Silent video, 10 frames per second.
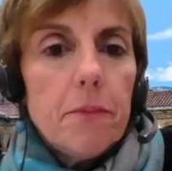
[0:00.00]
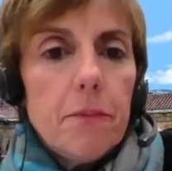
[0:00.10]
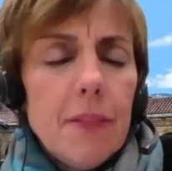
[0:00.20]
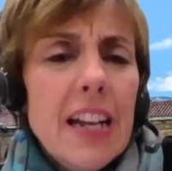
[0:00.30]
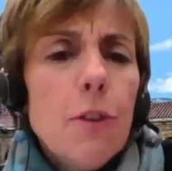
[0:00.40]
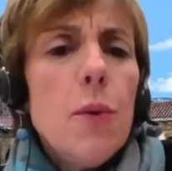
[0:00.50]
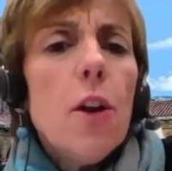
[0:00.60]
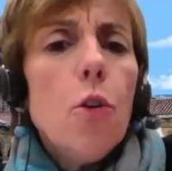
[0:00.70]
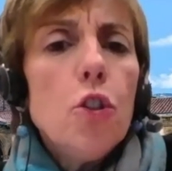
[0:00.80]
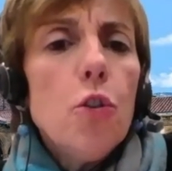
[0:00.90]
And we are
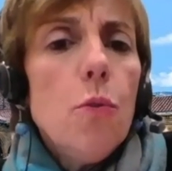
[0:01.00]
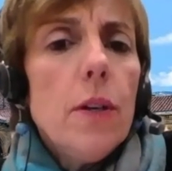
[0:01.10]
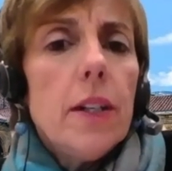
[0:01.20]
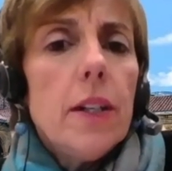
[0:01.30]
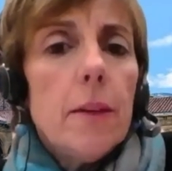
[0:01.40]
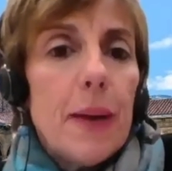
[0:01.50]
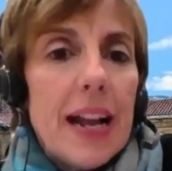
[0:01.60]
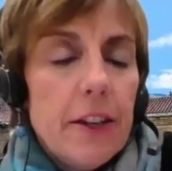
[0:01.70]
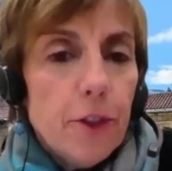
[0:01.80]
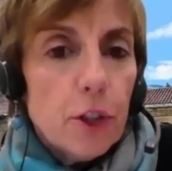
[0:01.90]
also
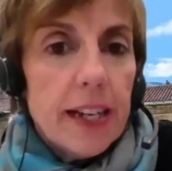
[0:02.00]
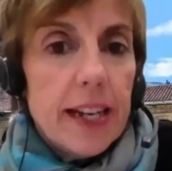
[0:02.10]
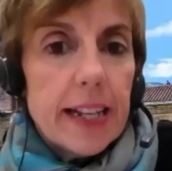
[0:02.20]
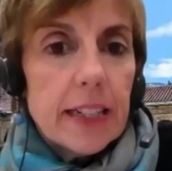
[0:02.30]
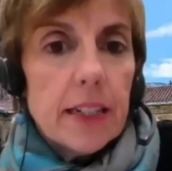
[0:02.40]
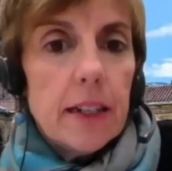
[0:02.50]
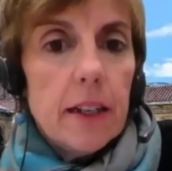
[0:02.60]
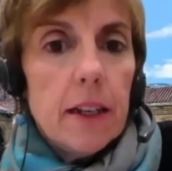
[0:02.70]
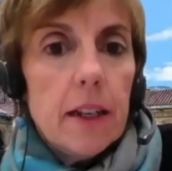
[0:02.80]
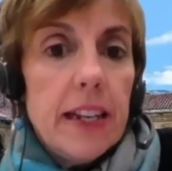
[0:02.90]
planning for the next
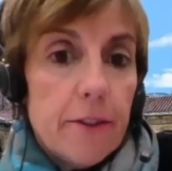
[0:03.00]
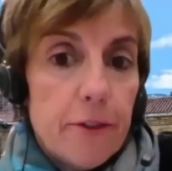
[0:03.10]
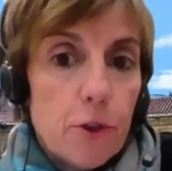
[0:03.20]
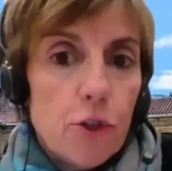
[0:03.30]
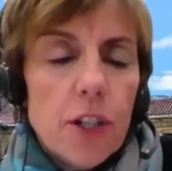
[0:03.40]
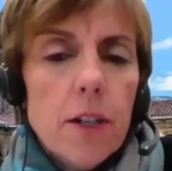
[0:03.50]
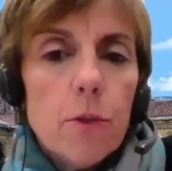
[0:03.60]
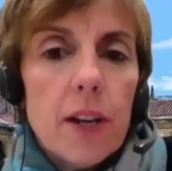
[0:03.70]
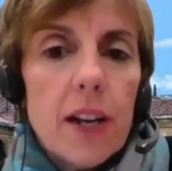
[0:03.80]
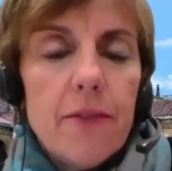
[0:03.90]
near future.
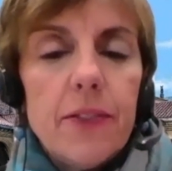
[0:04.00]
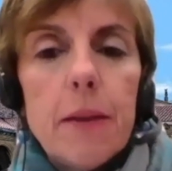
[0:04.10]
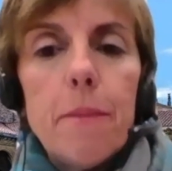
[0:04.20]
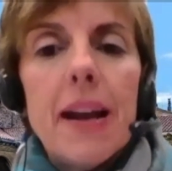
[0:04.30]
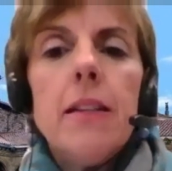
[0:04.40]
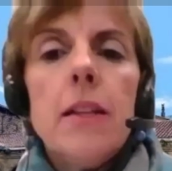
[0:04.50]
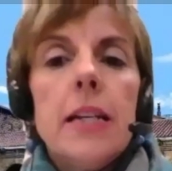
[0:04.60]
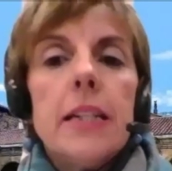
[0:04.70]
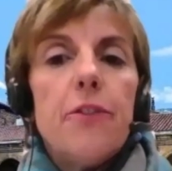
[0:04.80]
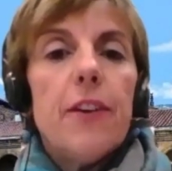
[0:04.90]
We have in mind
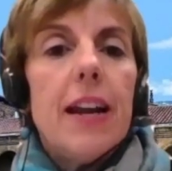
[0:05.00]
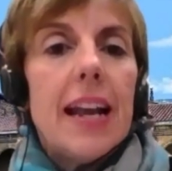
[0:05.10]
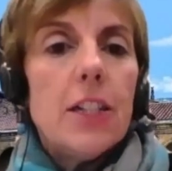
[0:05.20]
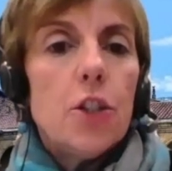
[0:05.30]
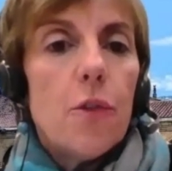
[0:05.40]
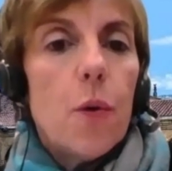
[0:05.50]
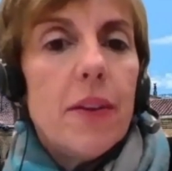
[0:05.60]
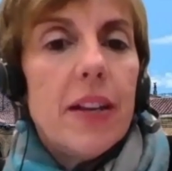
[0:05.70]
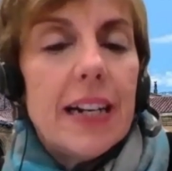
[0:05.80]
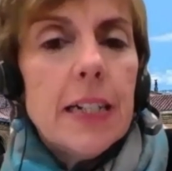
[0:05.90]
different lines of
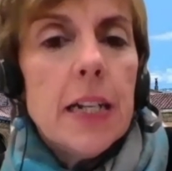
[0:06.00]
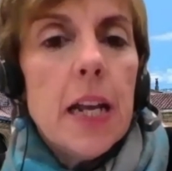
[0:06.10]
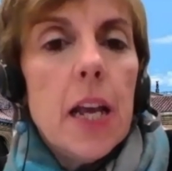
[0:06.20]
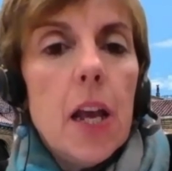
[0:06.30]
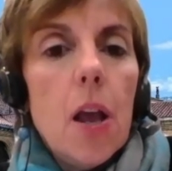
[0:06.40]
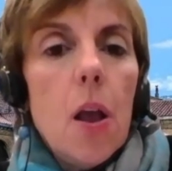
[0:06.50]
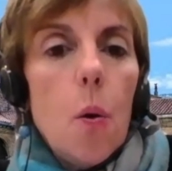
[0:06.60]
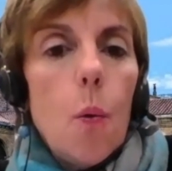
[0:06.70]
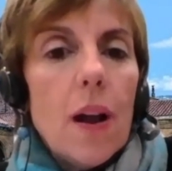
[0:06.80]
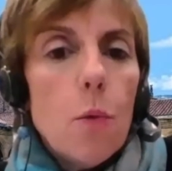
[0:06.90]
webinars.
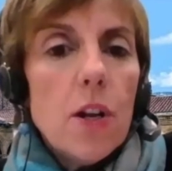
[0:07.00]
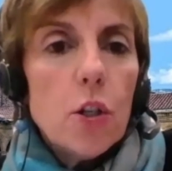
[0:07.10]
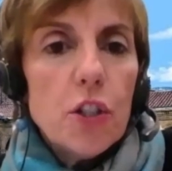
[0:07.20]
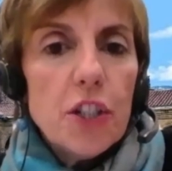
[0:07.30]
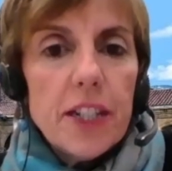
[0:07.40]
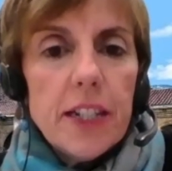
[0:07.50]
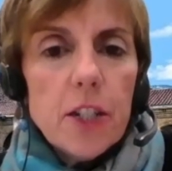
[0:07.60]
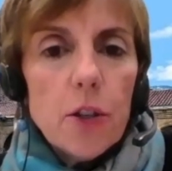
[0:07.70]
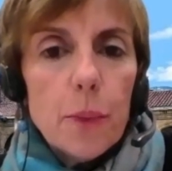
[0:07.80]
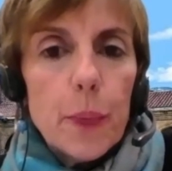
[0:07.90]
One will consist
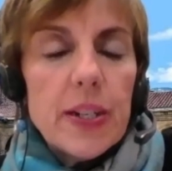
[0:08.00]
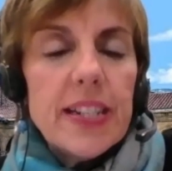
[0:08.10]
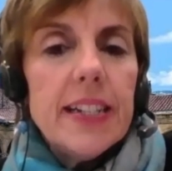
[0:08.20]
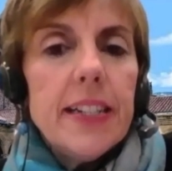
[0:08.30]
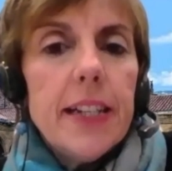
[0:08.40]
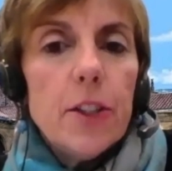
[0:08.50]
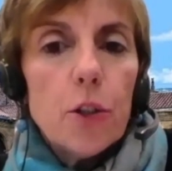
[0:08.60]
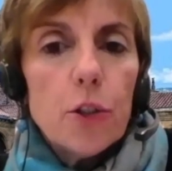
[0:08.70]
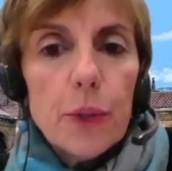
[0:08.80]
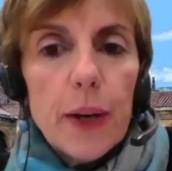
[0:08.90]
on presenting the
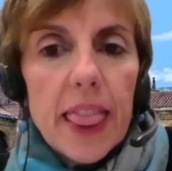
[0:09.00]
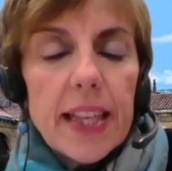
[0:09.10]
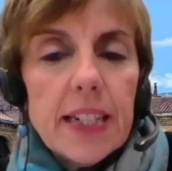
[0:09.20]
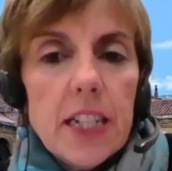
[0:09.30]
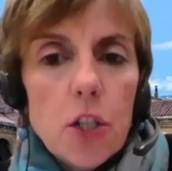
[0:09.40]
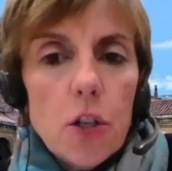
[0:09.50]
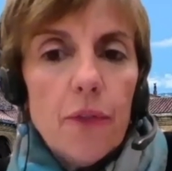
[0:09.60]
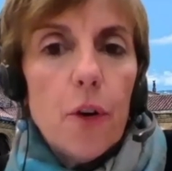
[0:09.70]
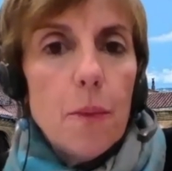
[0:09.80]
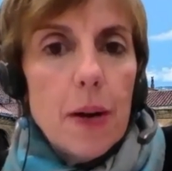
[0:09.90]
doctoral thesis of
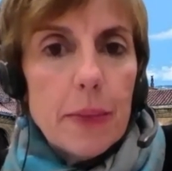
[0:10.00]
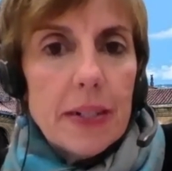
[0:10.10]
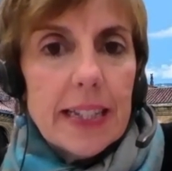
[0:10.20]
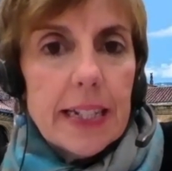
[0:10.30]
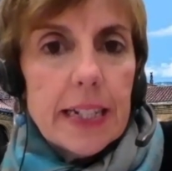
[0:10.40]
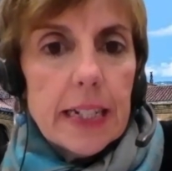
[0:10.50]
former master's